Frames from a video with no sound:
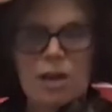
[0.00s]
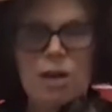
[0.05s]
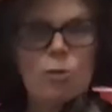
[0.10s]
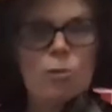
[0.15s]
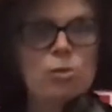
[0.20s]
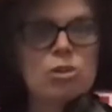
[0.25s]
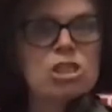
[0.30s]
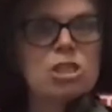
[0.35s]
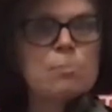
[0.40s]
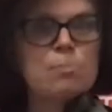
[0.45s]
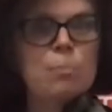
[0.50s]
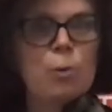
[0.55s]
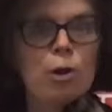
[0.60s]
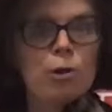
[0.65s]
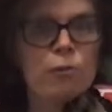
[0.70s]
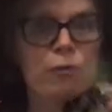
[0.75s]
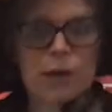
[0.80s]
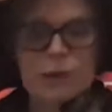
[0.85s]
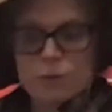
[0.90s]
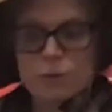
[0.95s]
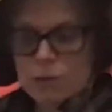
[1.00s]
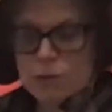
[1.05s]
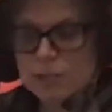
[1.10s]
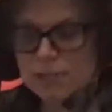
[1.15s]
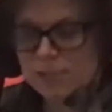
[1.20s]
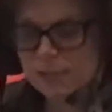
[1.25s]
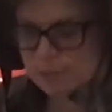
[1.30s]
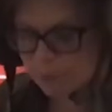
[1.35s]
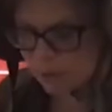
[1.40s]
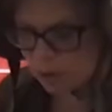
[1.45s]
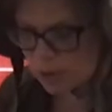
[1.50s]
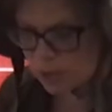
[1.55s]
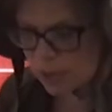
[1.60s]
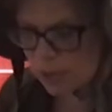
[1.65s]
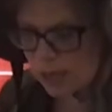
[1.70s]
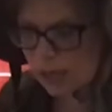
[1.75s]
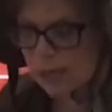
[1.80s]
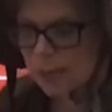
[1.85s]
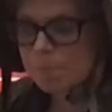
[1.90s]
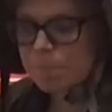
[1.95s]
which is perfect for the
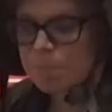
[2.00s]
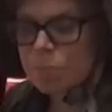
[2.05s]
summertime.